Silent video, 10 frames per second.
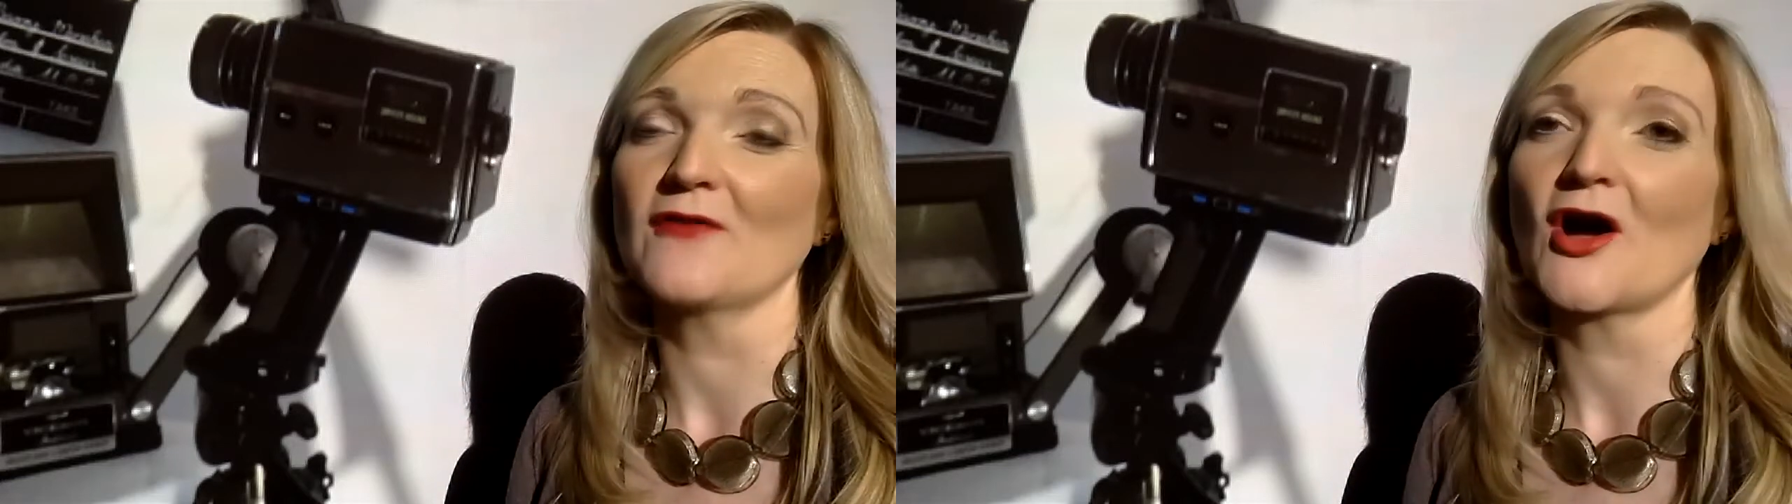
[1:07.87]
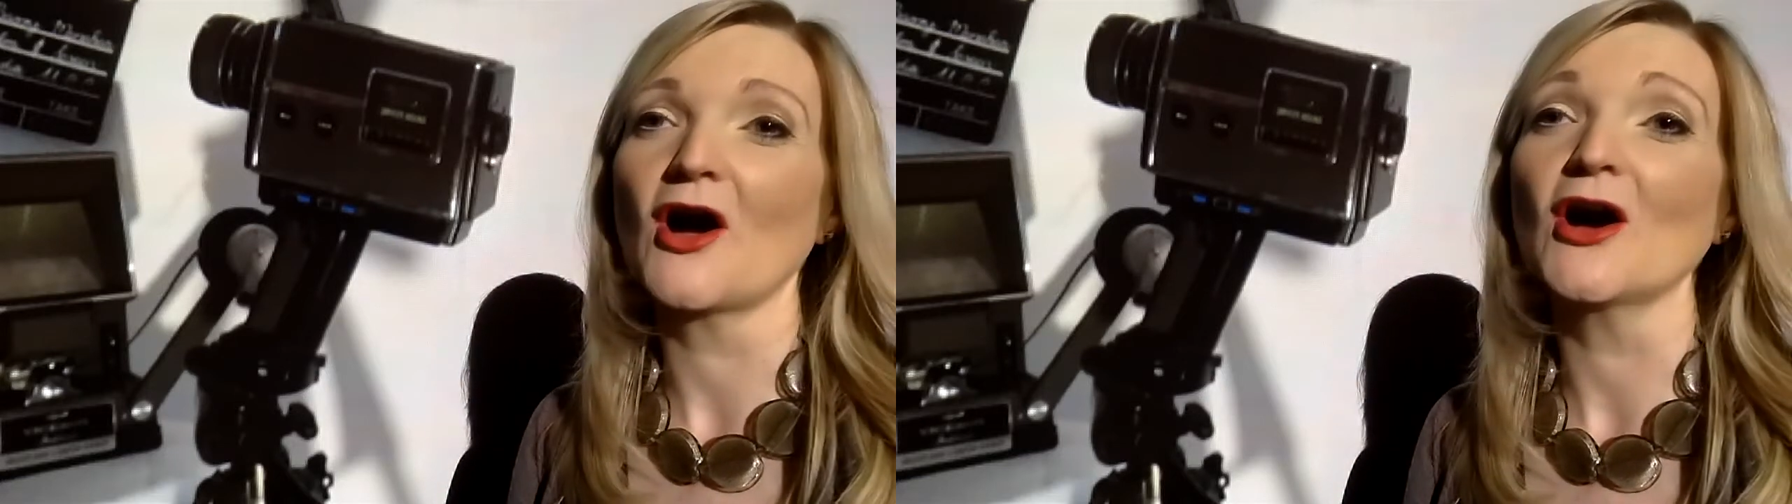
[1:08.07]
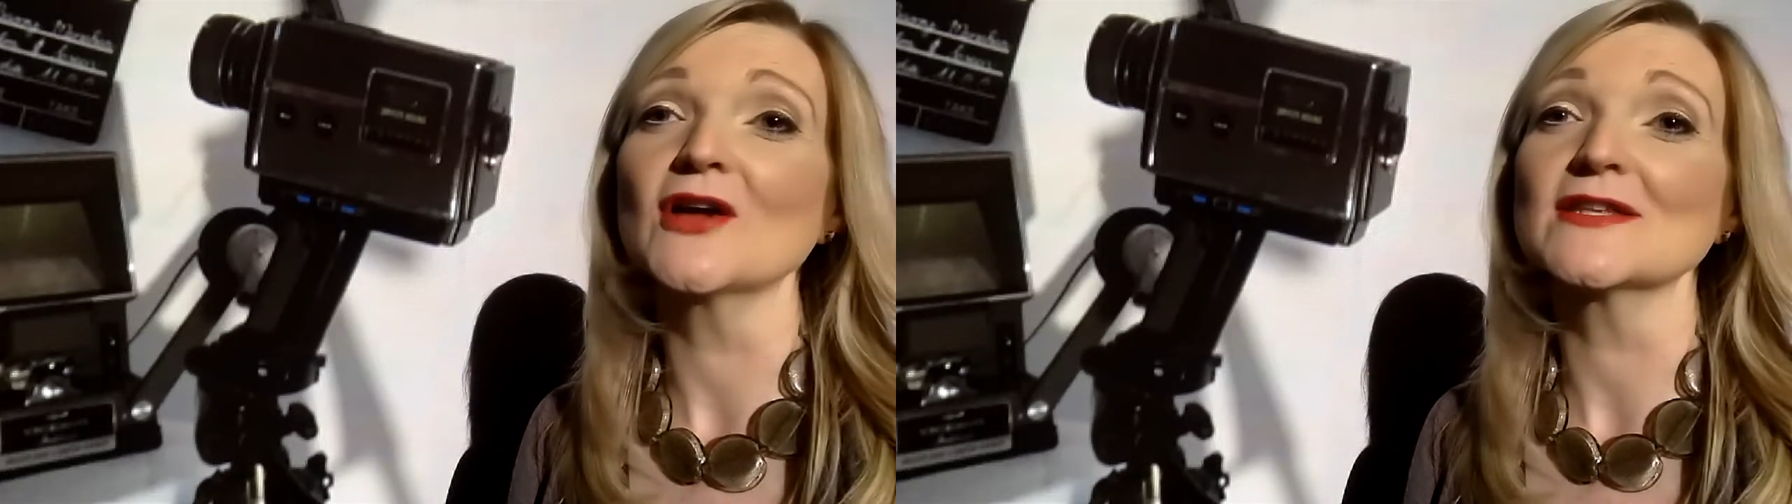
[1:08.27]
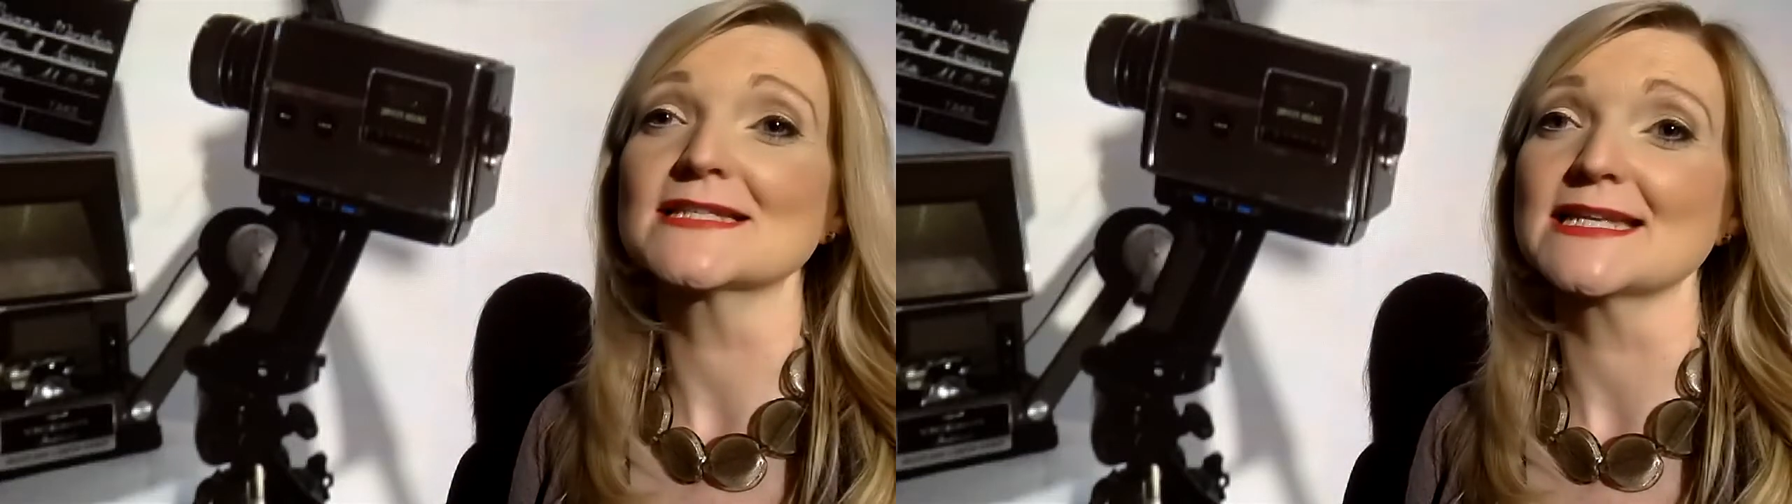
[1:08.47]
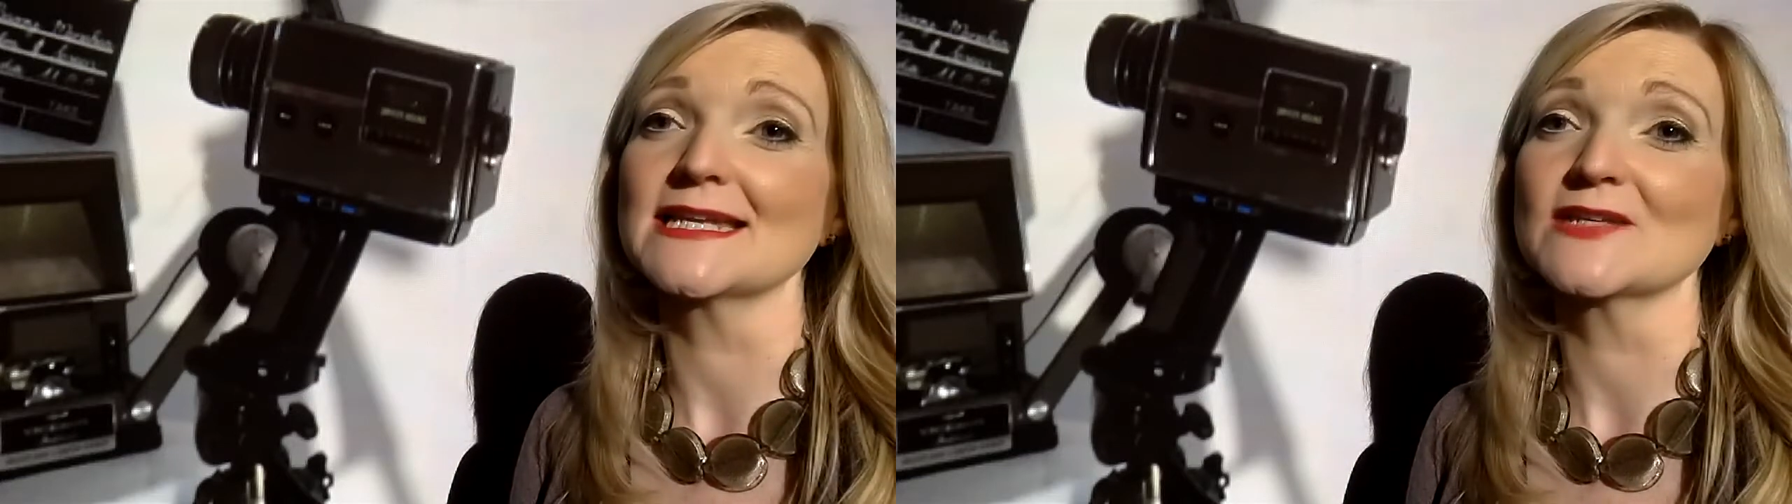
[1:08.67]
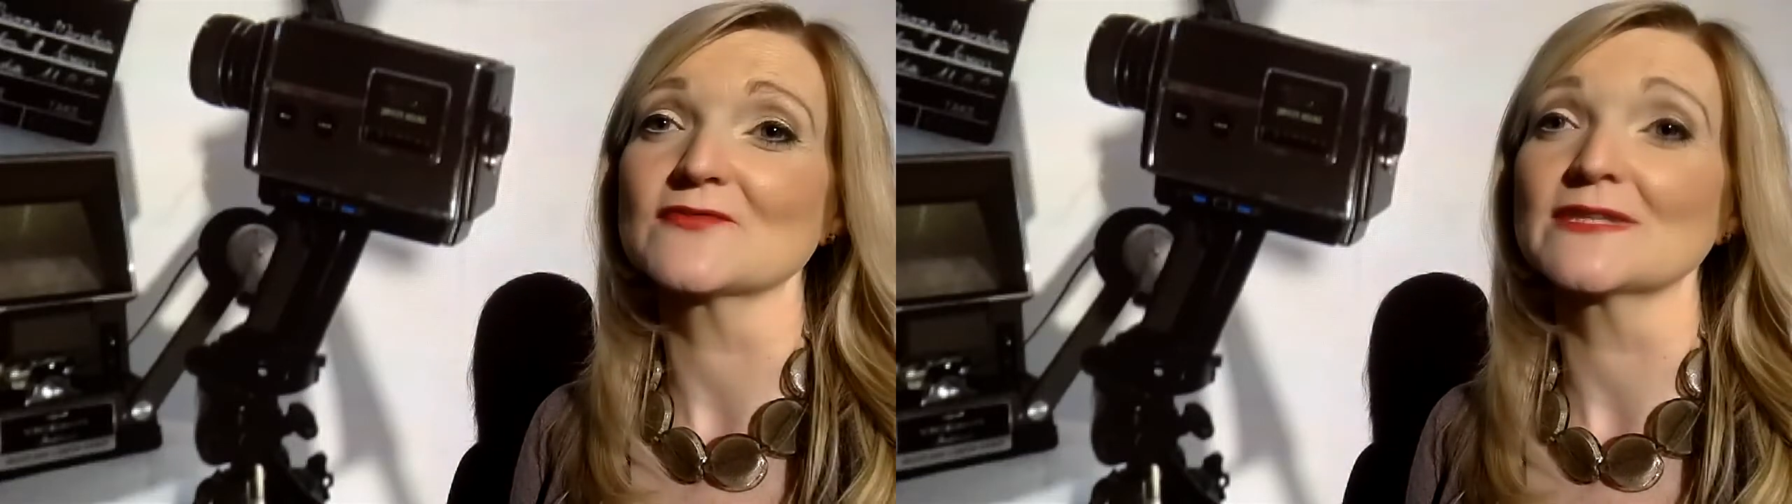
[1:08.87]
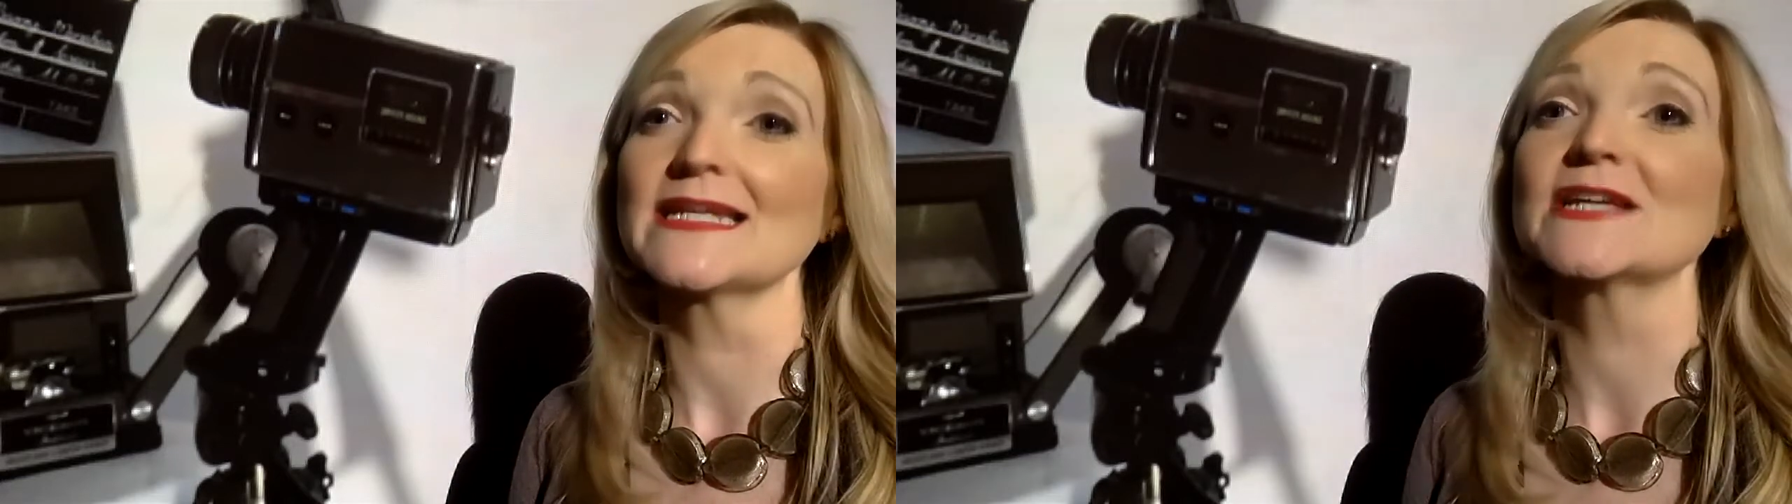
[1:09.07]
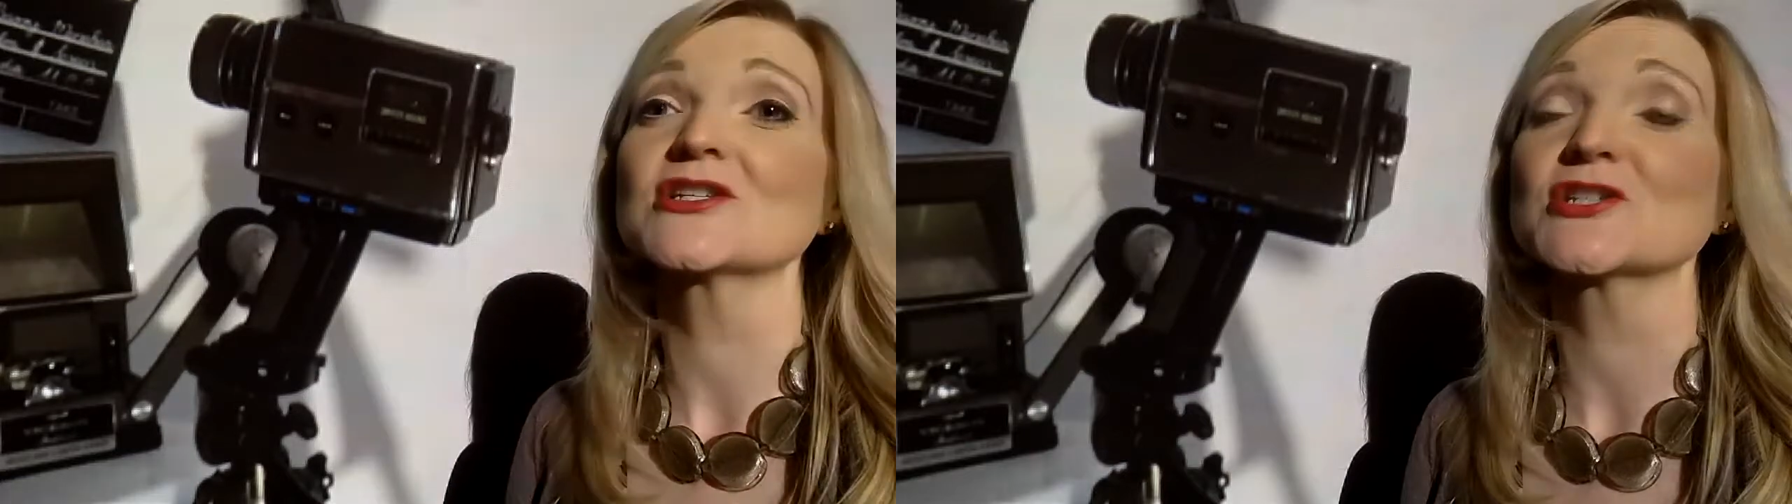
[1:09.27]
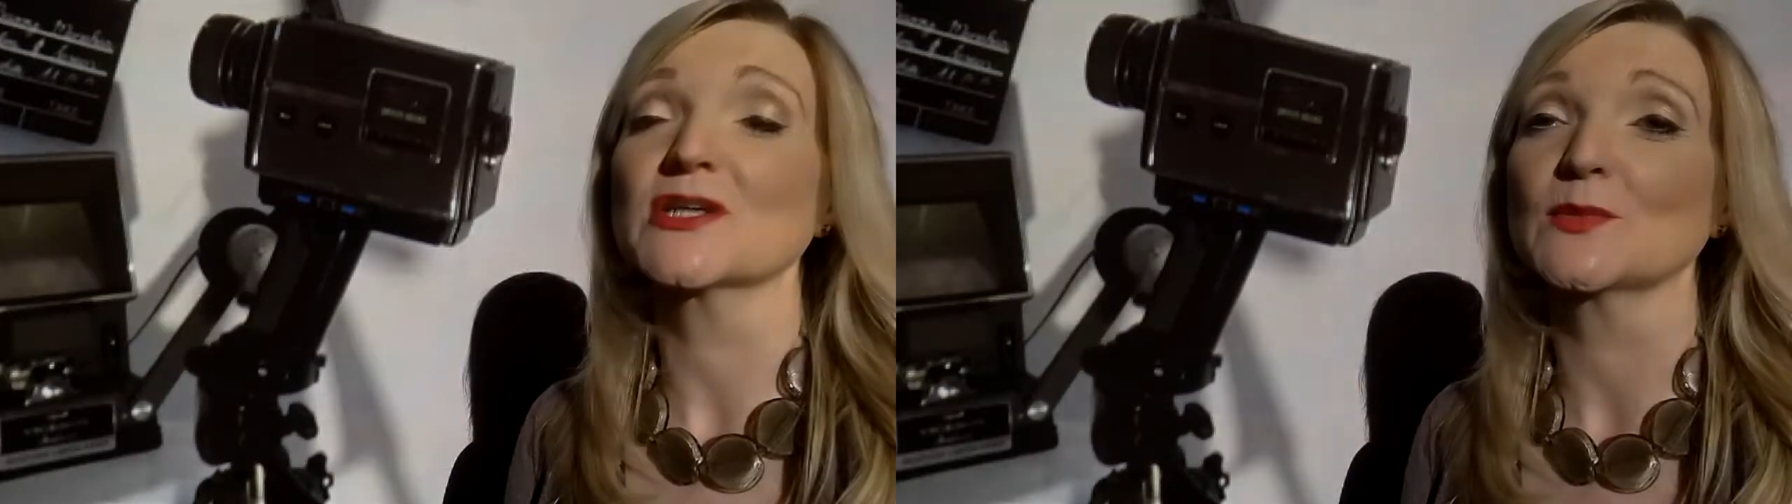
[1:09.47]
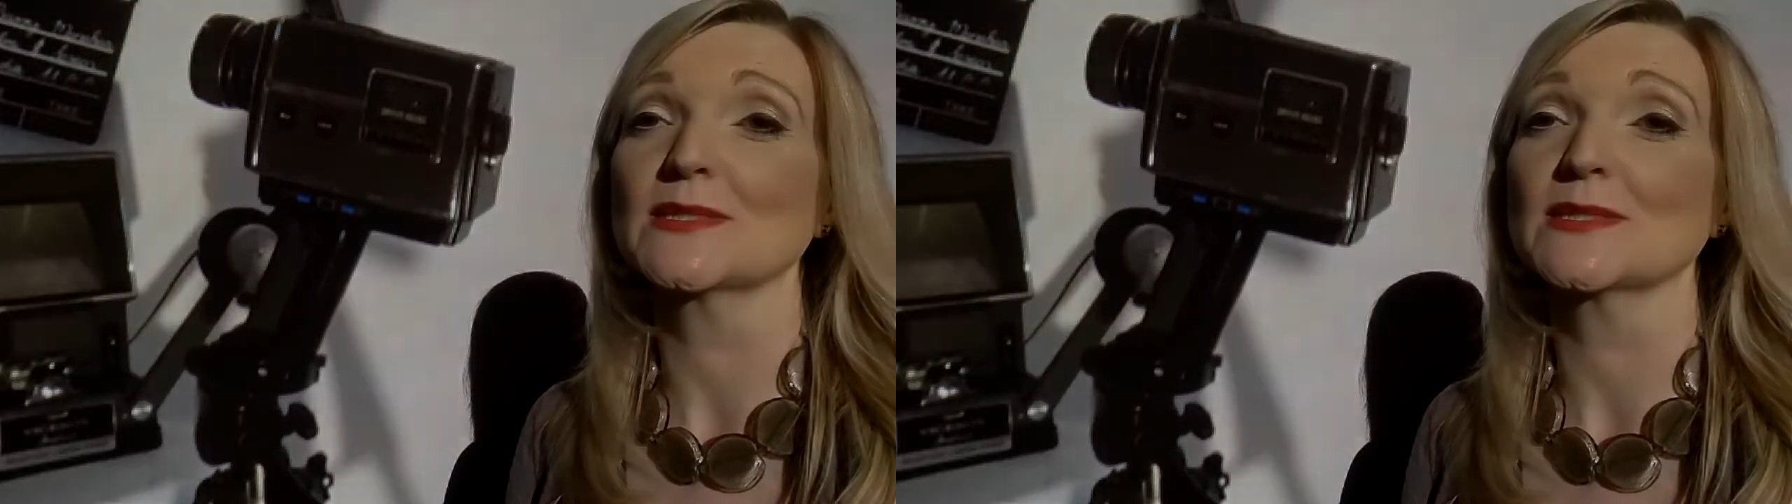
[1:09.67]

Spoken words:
how the city's relationship with